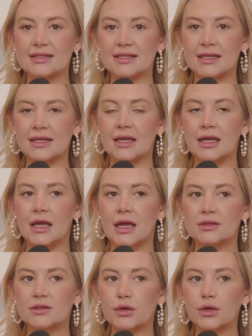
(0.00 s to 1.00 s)
And
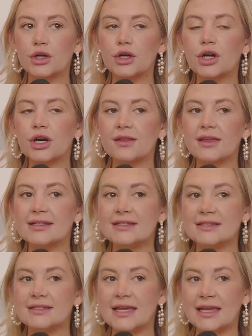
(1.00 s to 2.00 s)
so you're currently at
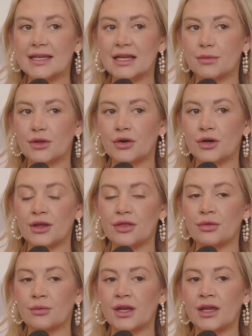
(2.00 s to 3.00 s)
date number
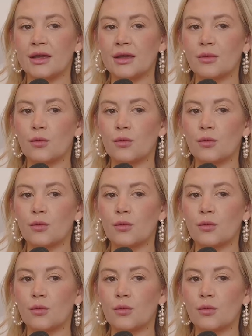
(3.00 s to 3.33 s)
33.